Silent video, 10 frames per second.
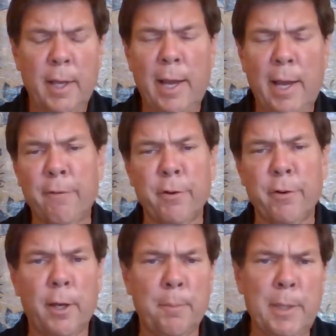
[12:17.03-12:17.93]
However,
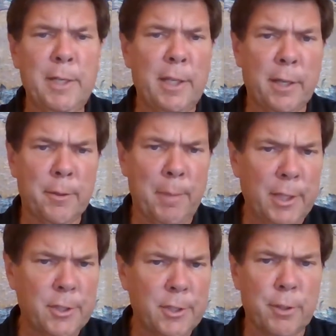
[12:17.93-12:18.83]
the media, the
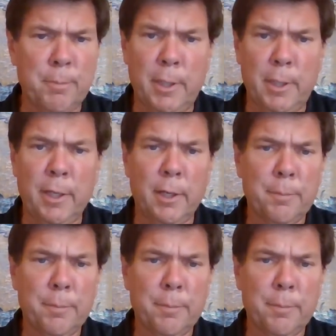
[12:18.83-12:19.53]
mainstream media,